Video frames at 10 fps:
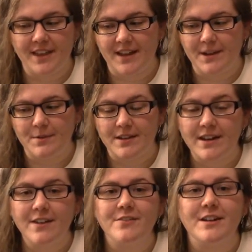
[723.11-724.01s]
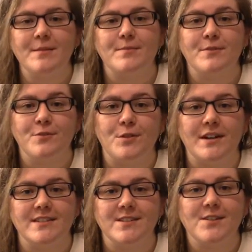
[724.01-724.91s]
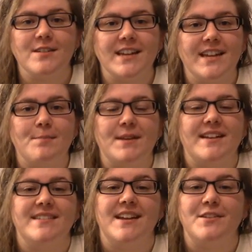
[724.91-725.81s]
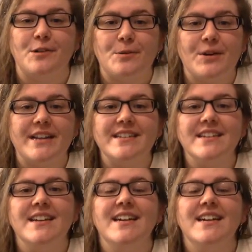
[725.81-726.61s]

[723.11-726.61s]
that I want to cover it before I started it because I don't want